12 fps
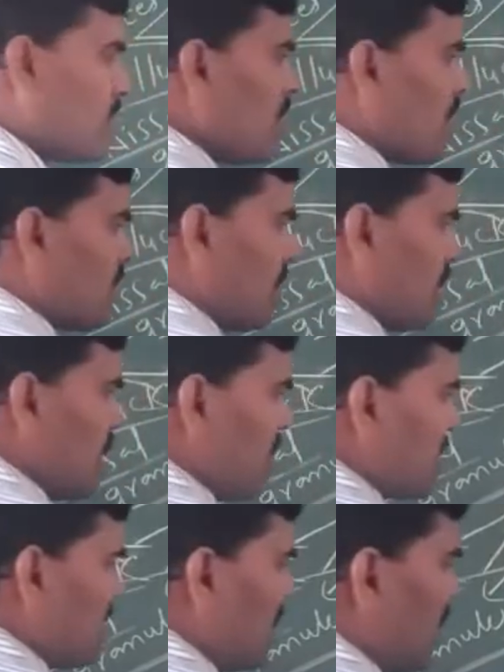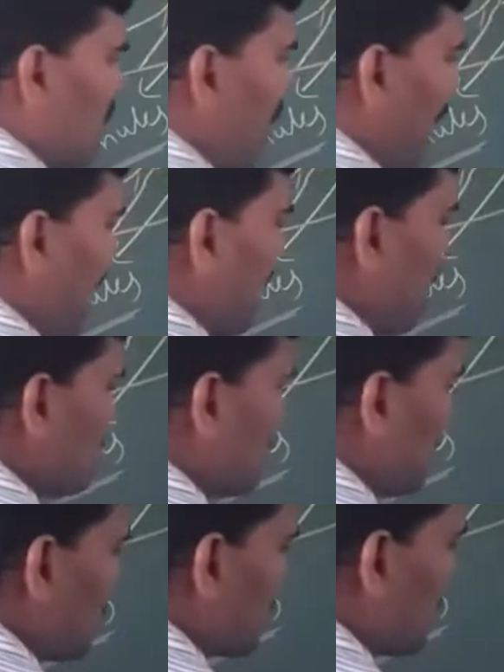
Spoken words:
Then I would say myelin sheaths,